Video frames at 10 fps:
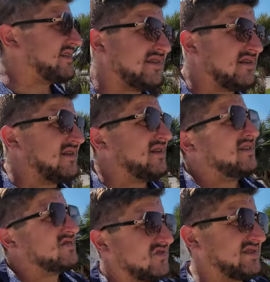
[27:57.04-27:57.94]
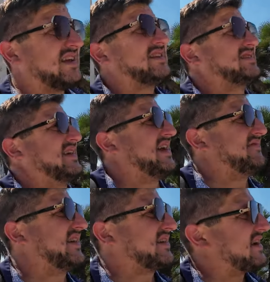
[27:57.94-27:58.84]
weather. So it's nice to
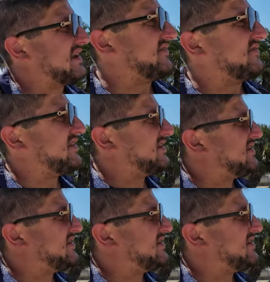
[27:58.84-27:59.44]
have that kind of